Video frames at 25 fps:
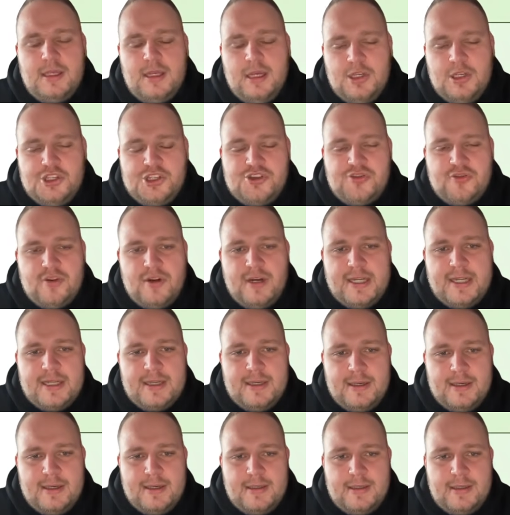
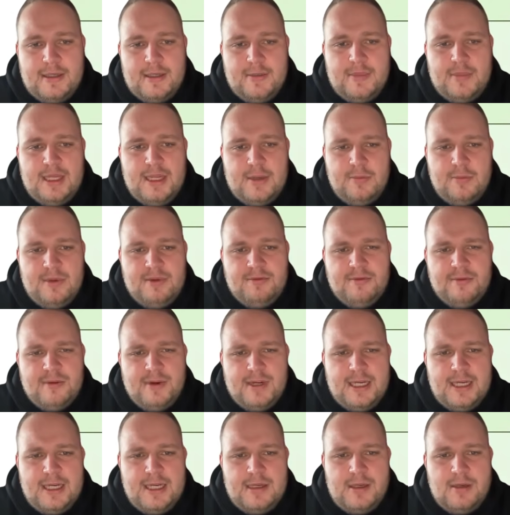striker, but then we
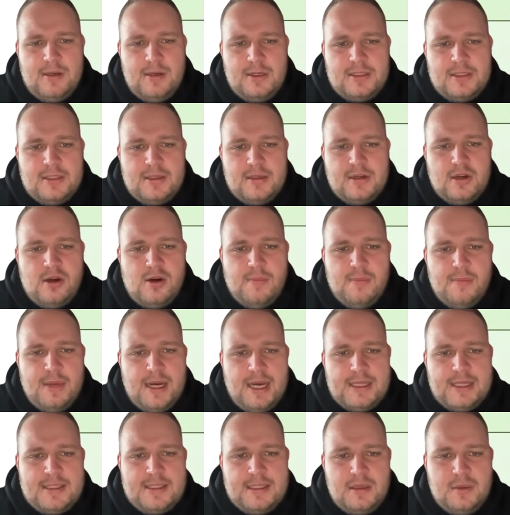really looked at
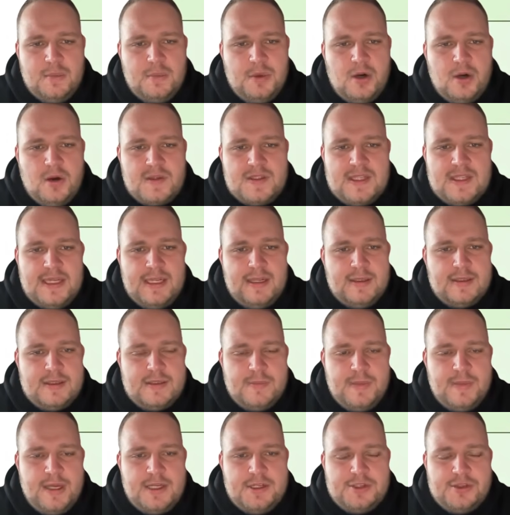compacting the box here
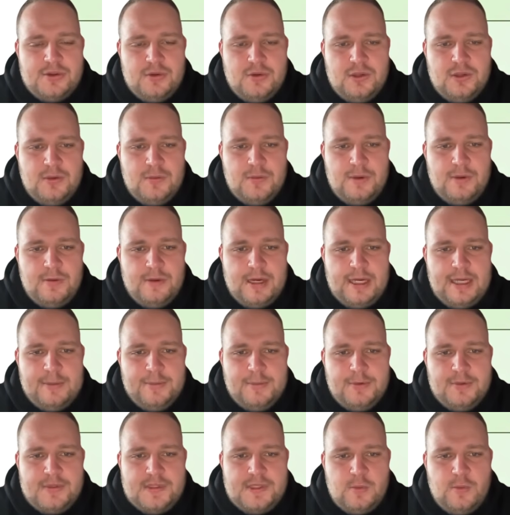to make sure that we were
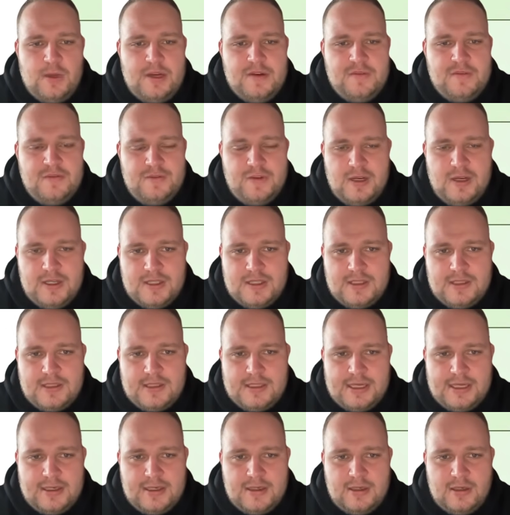able to win first and
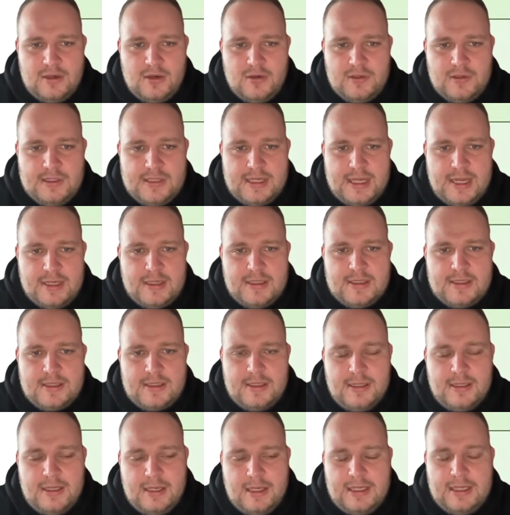second contacts.
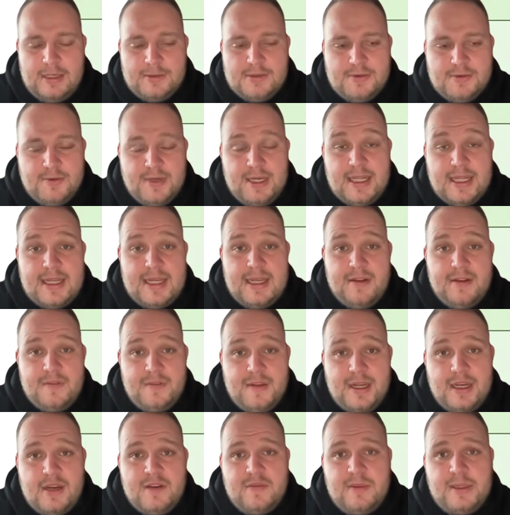And that was a really key
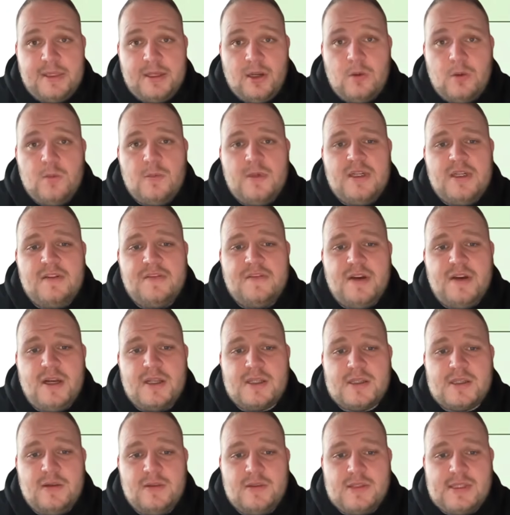thing. If we don't win the
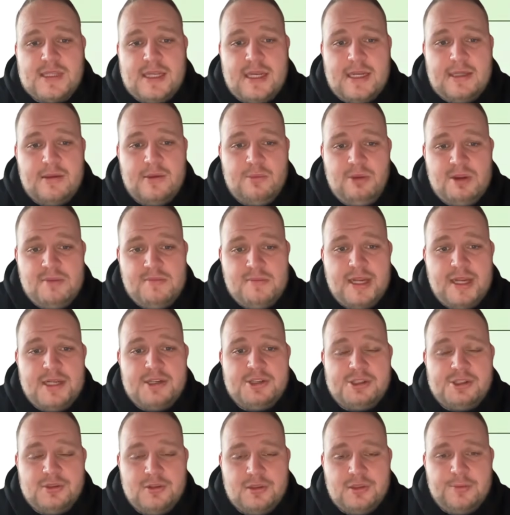first contact, then we make
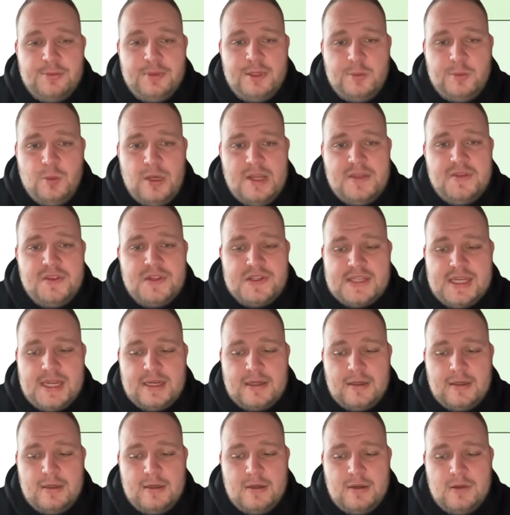sure that we win the second